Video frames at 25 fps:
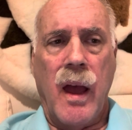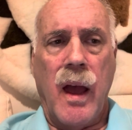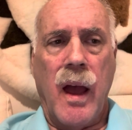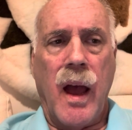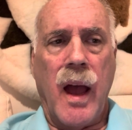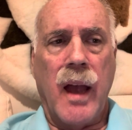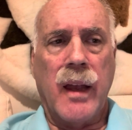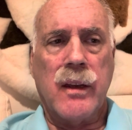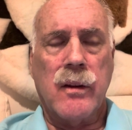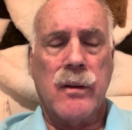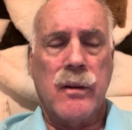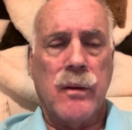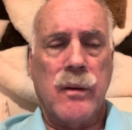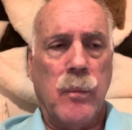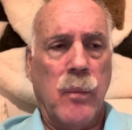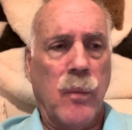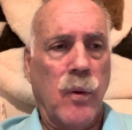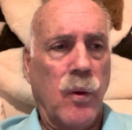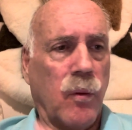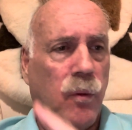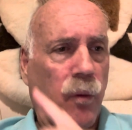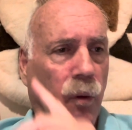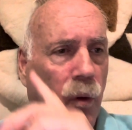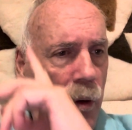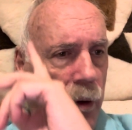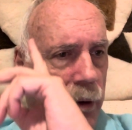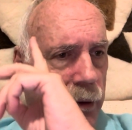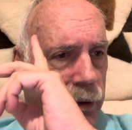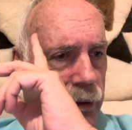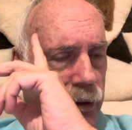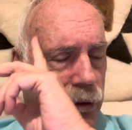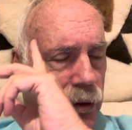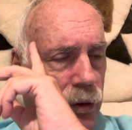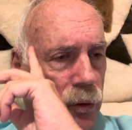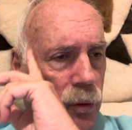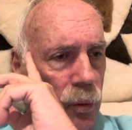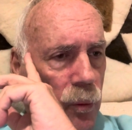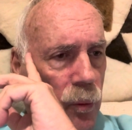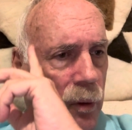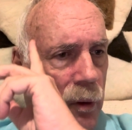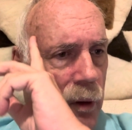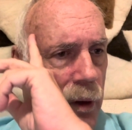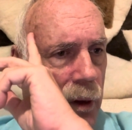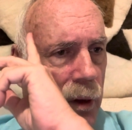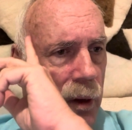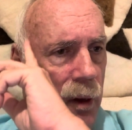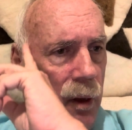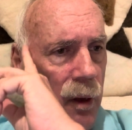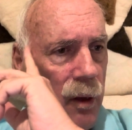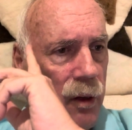I could move on to
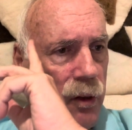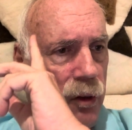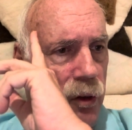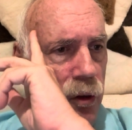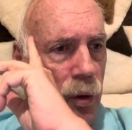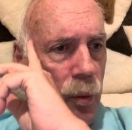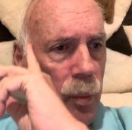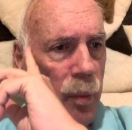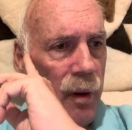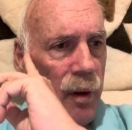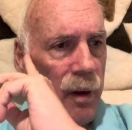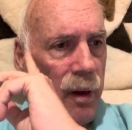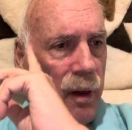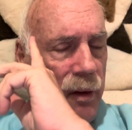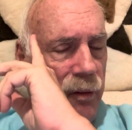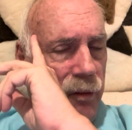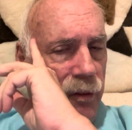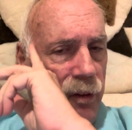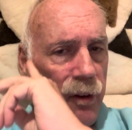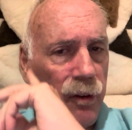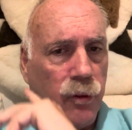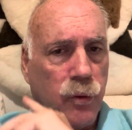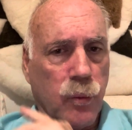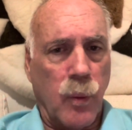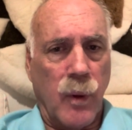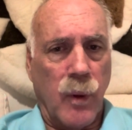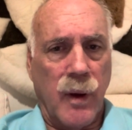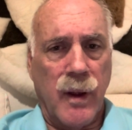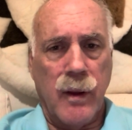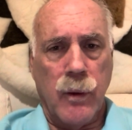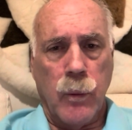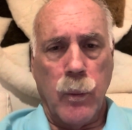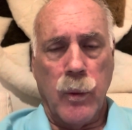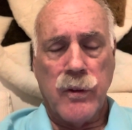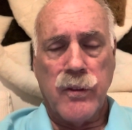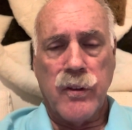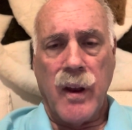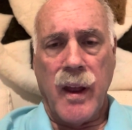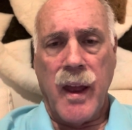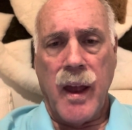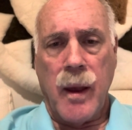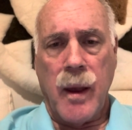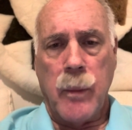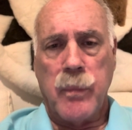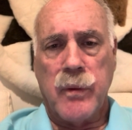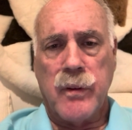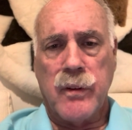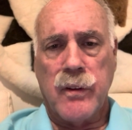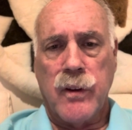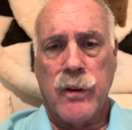Cuba and Venezuela, which I
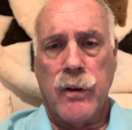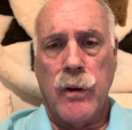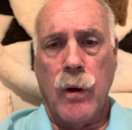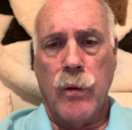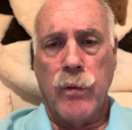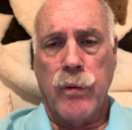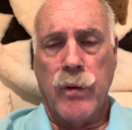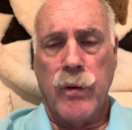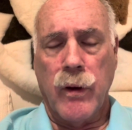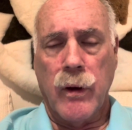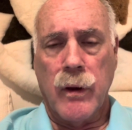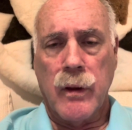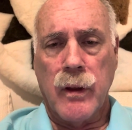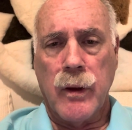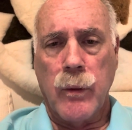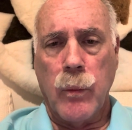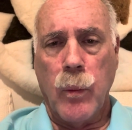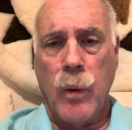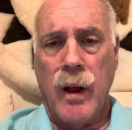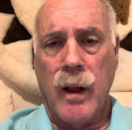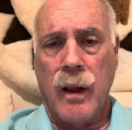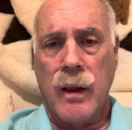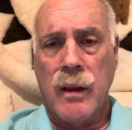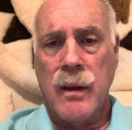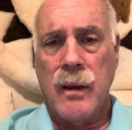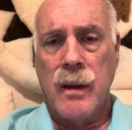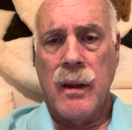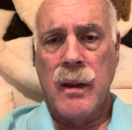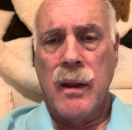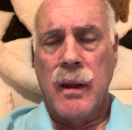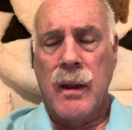happen to know fairly well.